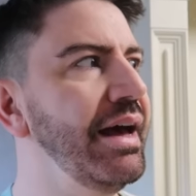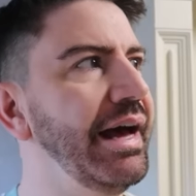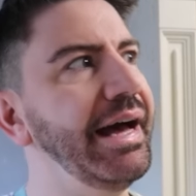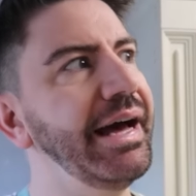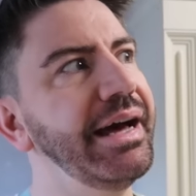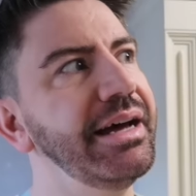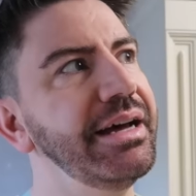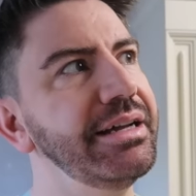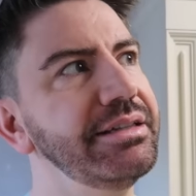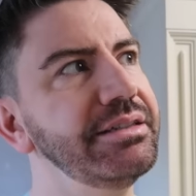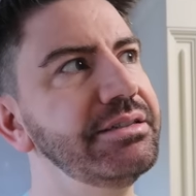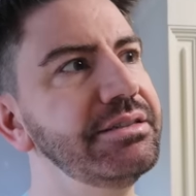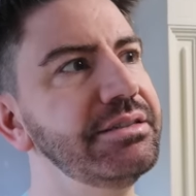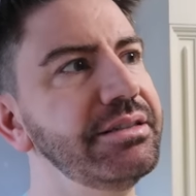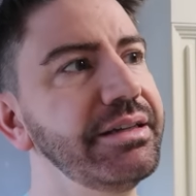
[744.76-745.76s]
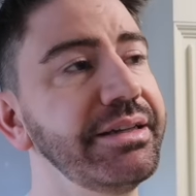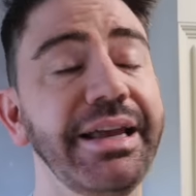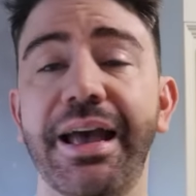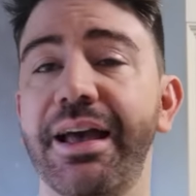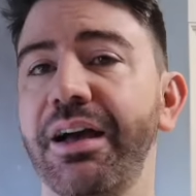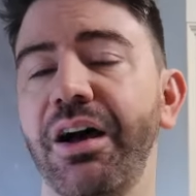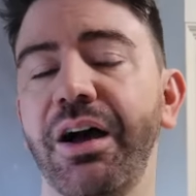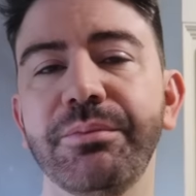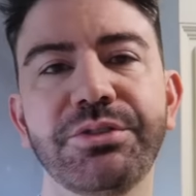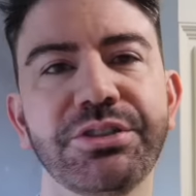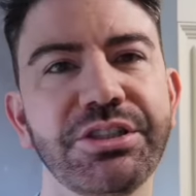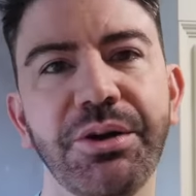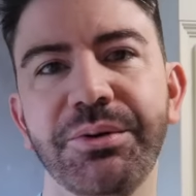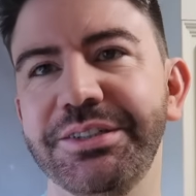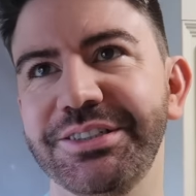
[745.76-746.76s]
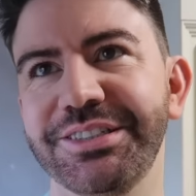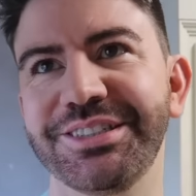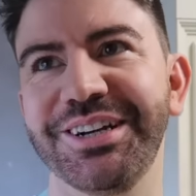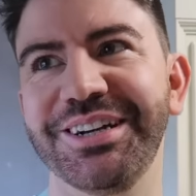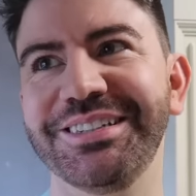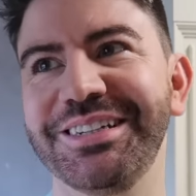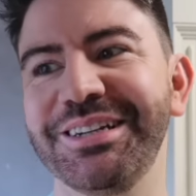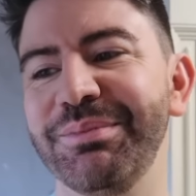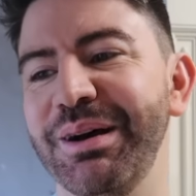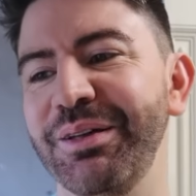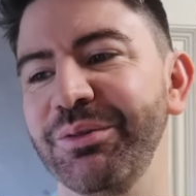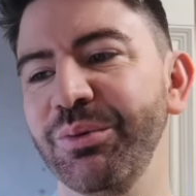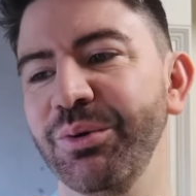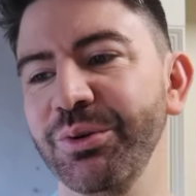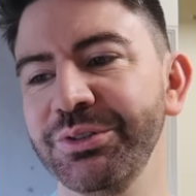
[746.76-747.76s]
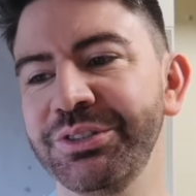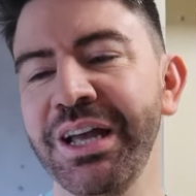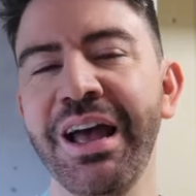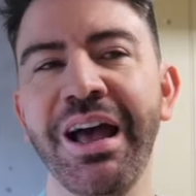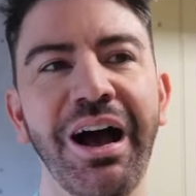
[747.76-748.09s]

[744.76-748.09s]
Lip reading: And yeah, I'm so undecided about the walls.